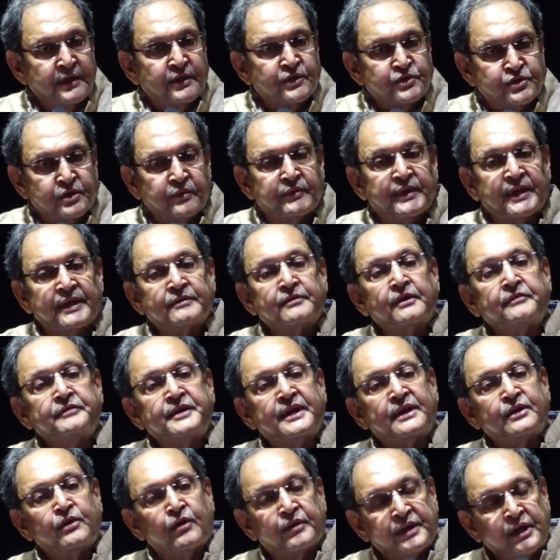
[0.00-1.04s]
So whenever we
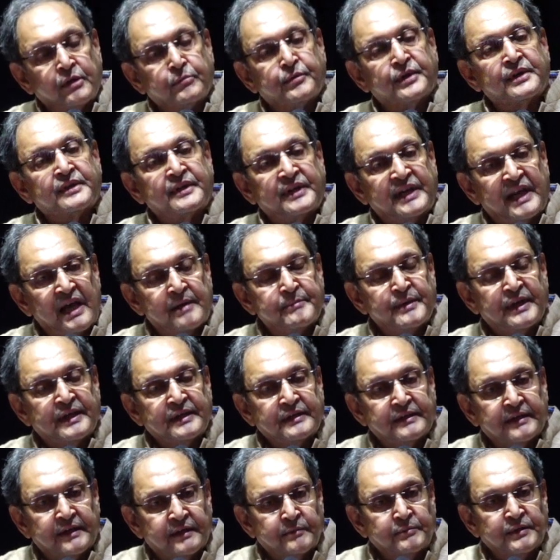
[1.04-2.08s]
are talking about Kriyama
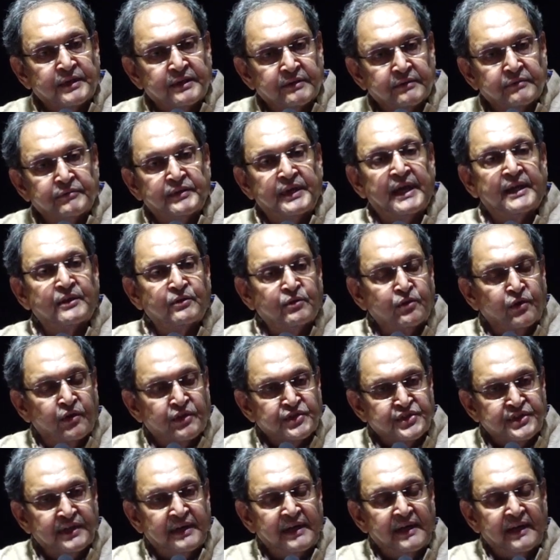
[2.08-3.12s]
and Karma, we have to
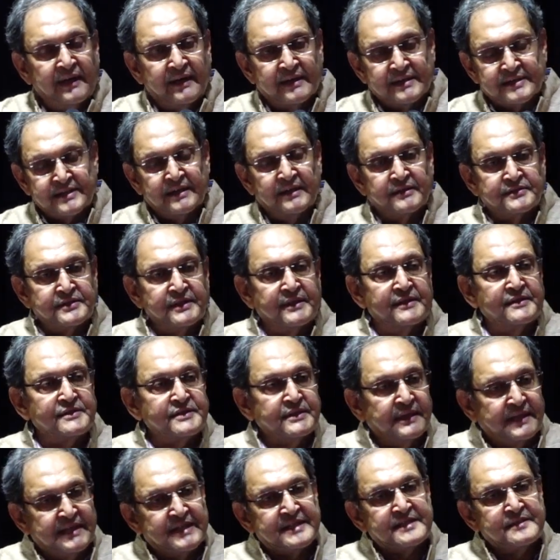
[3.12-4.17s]
constantly ask ourselves,
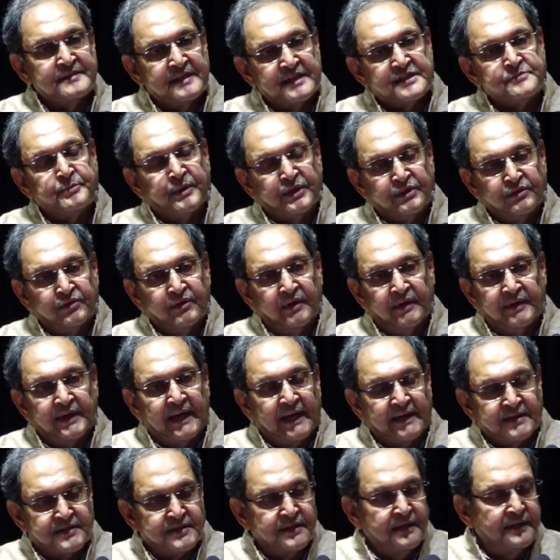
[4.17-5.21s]
is this particular
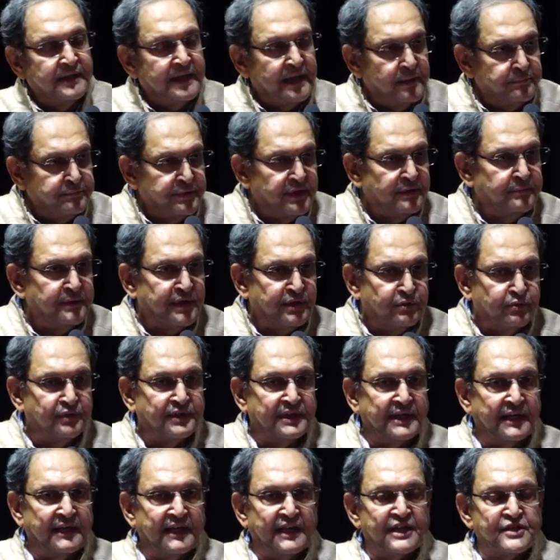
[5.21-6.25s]
action helping me to
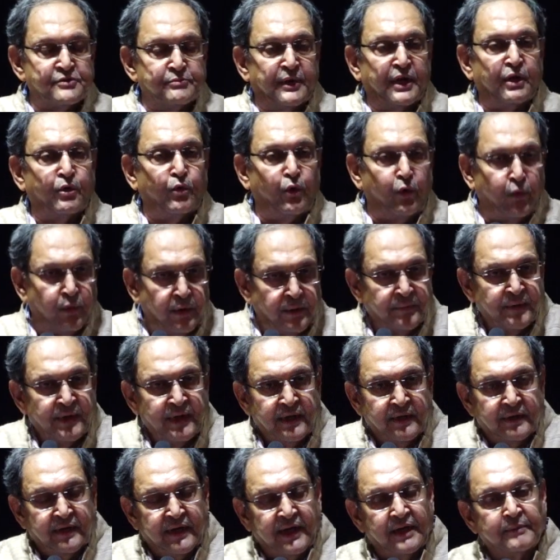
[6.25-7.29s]
realize my goal?
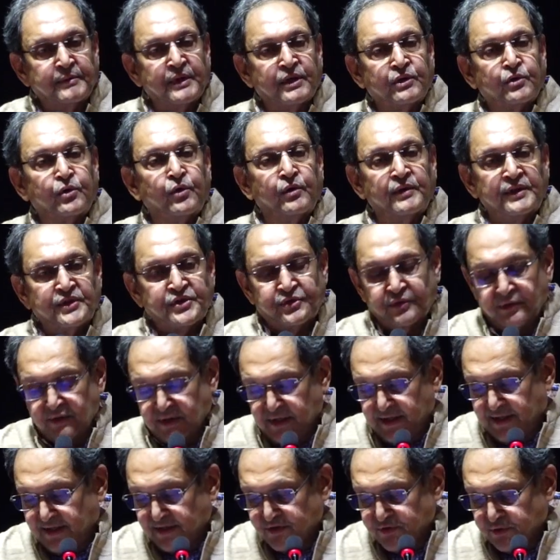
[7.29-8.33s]
And my goal is to
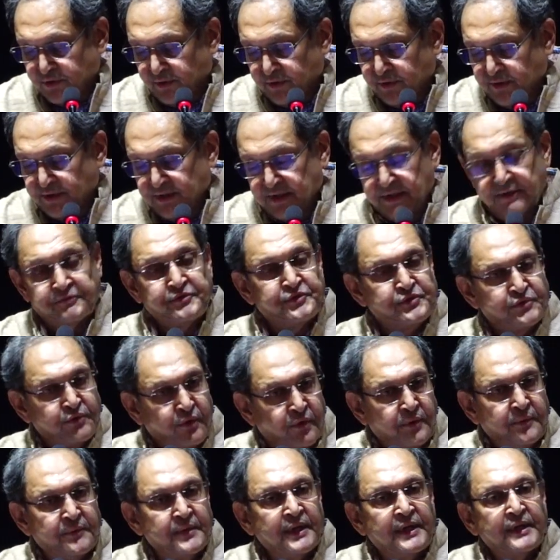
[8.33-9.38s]
realize God. If
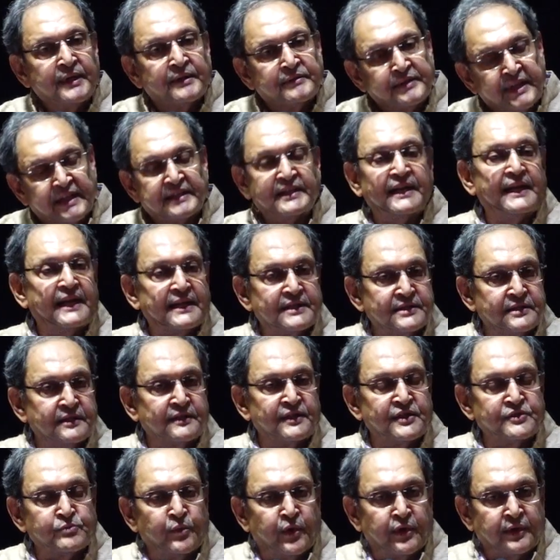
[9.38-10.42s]
so, then that action
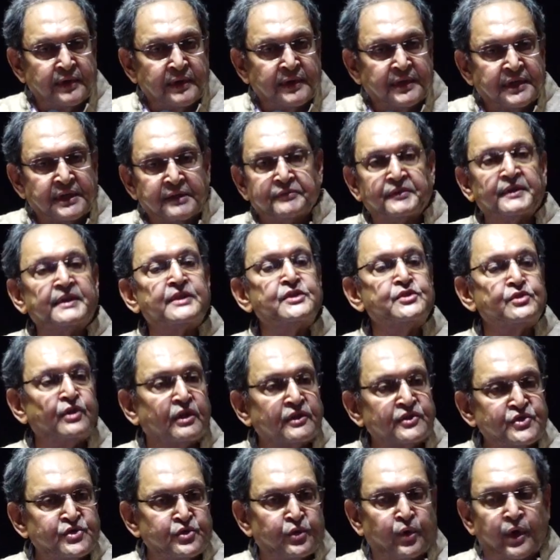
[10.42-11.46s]
is moral. If it is
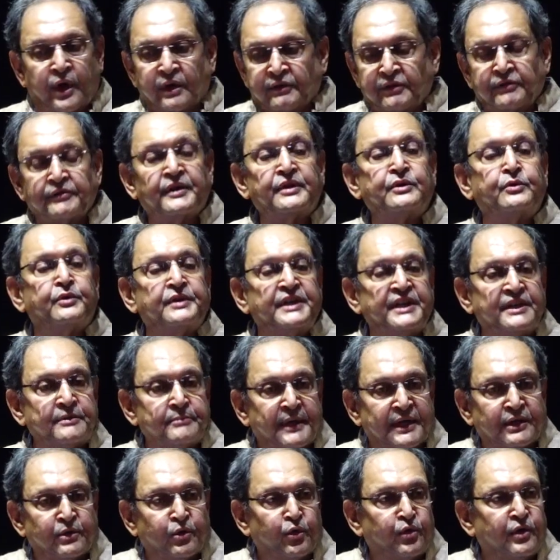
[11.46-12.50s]
not so, however good it
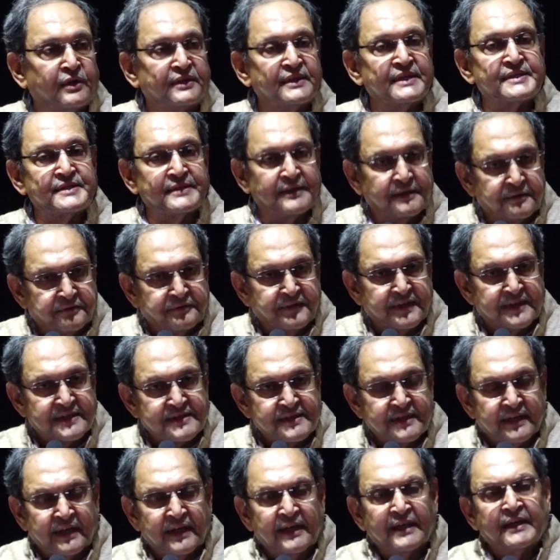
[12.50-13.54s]
might look on the
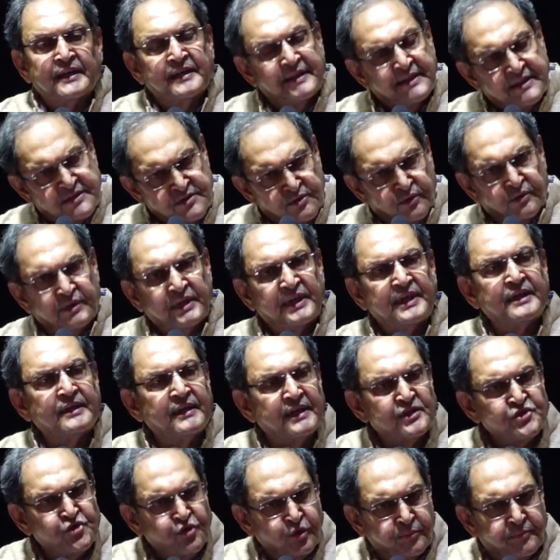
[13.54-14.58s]
surface, it's only
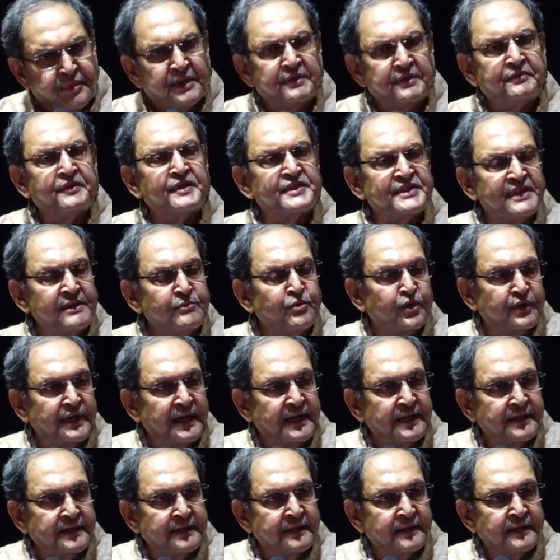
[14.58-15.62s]
a superficial
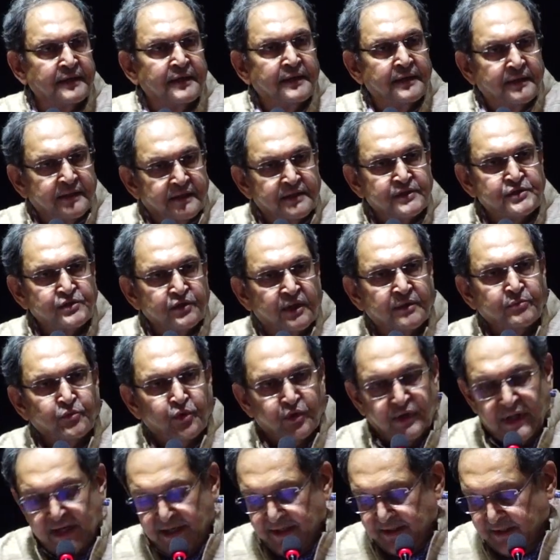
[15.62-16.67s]
morality. It's not
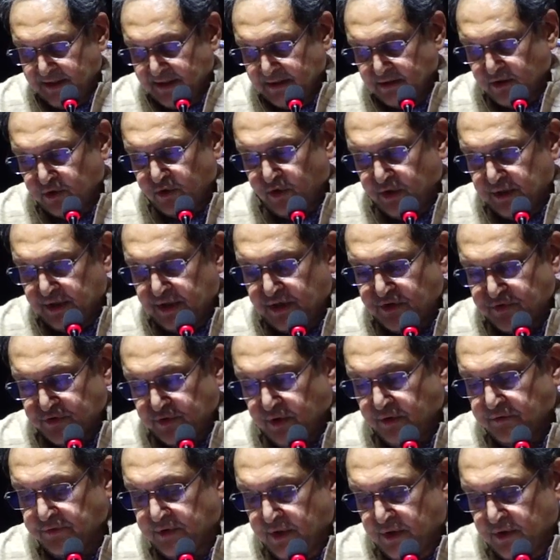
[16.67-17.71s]
morality in the context
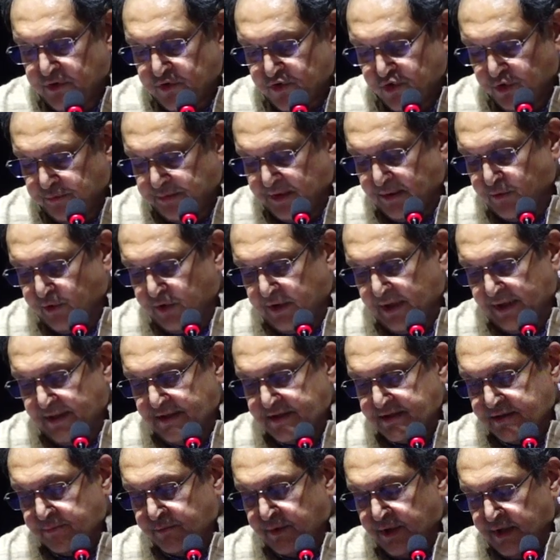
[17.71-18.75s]
of super
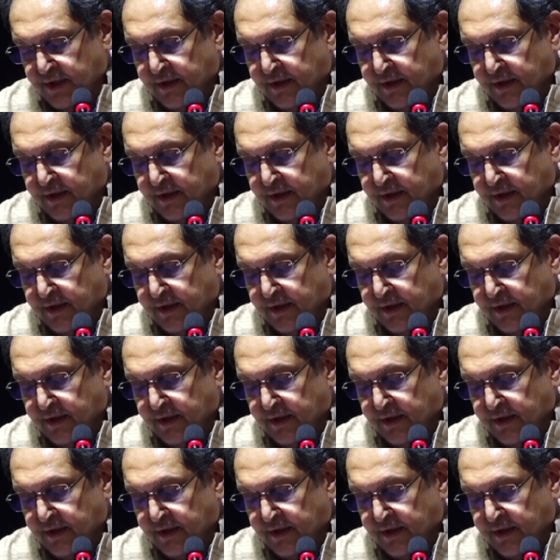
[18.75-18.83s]
moralism.